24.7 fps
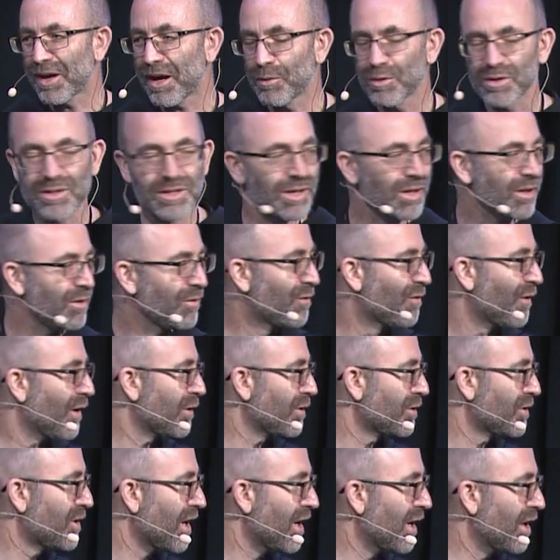I was thinking Father
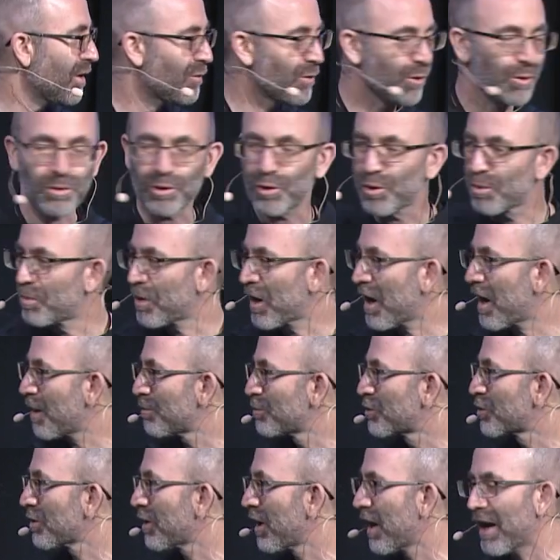Dave or Bob
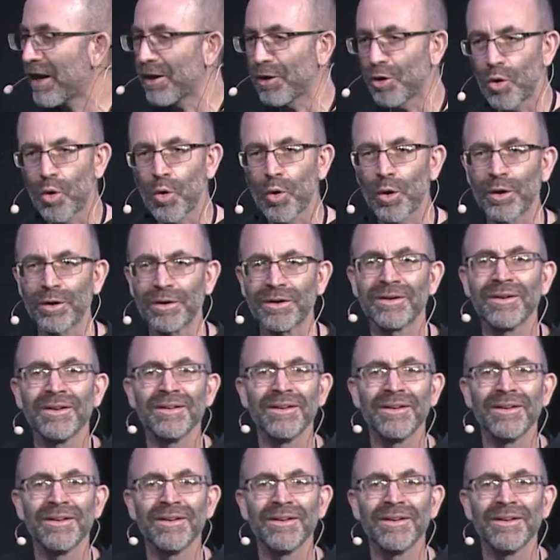should have had a horn.